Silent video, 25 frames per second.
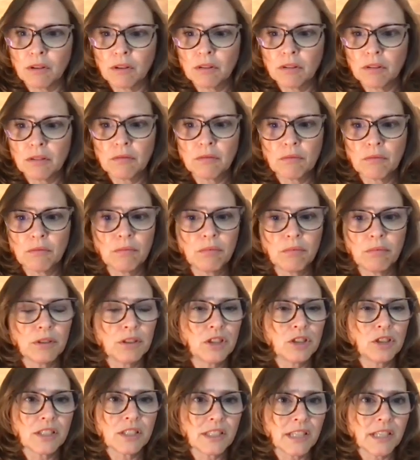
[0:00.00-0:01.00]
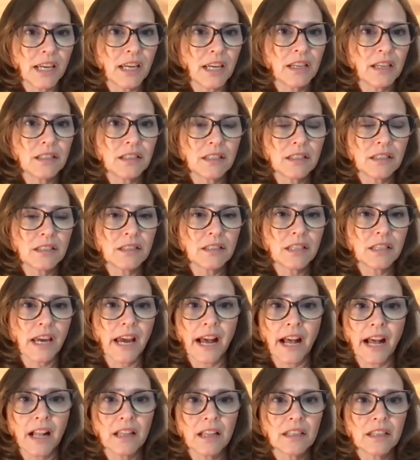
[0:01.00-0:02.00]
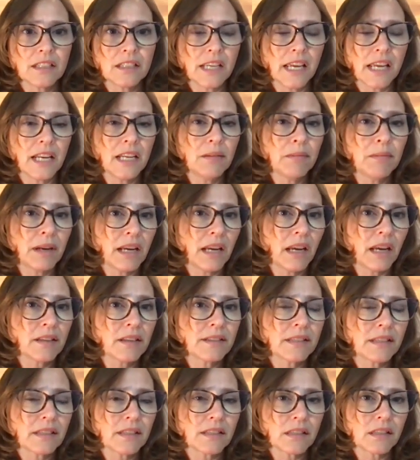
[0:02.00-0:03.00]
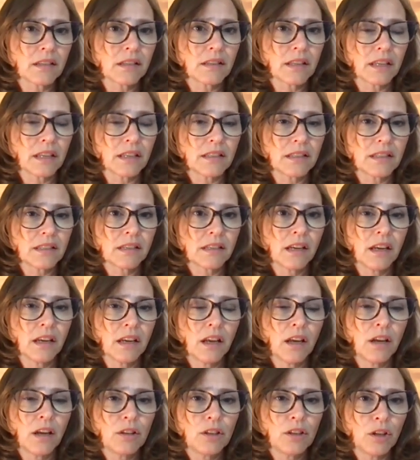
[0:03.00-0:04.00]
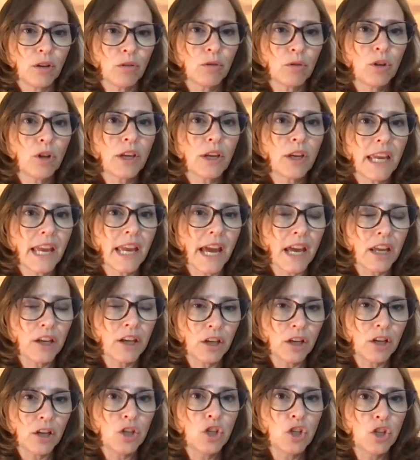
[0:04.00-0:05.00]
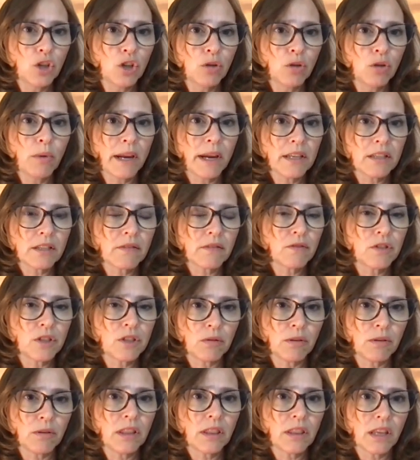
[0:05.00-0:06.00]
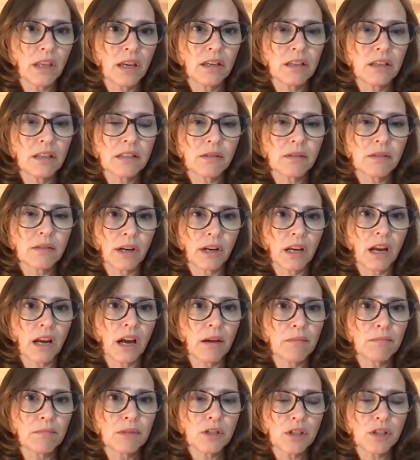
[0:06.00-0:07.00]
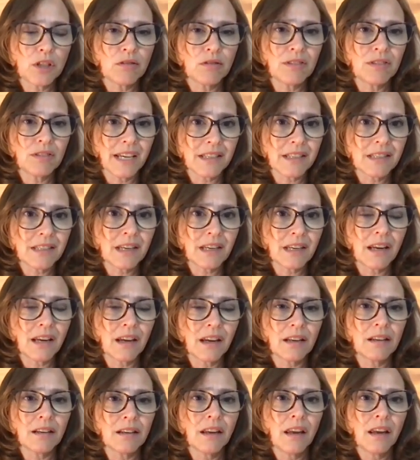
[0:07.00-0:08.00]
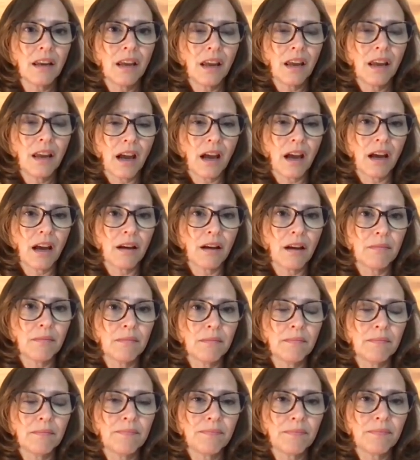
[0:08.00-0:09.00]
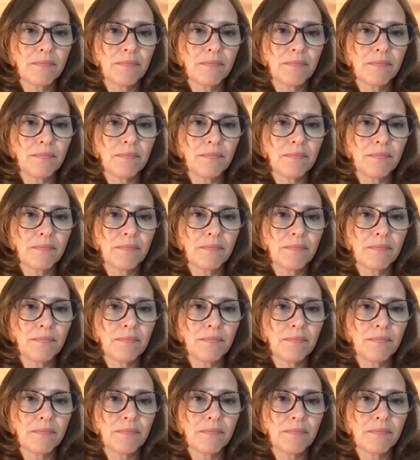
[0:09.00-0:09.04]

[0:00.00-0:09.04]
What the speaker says: would just say to Al and to anybody else that's looking at new ways of doing things when it comes to testing and